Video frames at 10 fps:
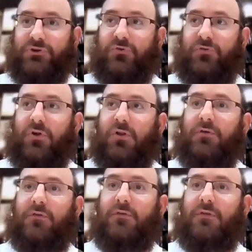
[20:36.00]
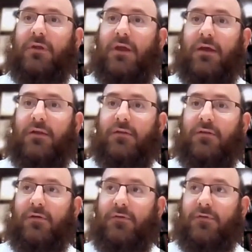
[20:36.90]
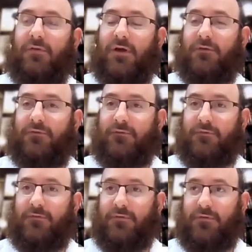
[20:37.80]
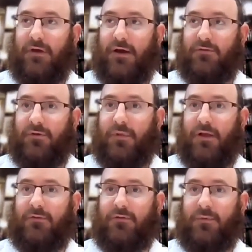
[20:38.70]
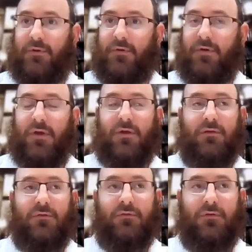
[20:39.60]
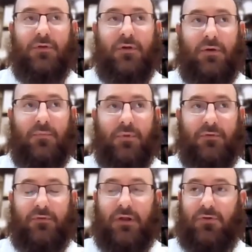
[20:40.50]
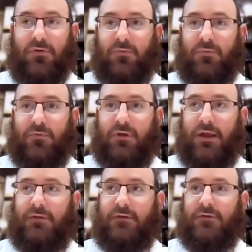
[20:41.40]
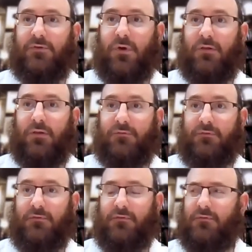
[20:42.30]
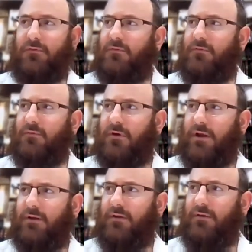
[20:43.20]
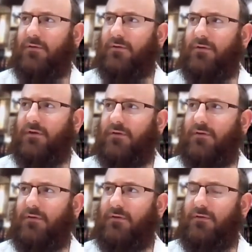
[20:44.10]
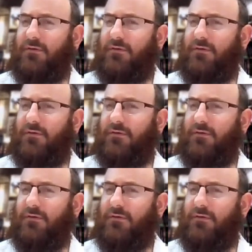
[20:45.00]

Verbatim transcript: which is close to the end of the life of the Alter Rebbe. The Alter Rebbe, um, his Stalkus was in eighteen twelve or eighteen thirteen.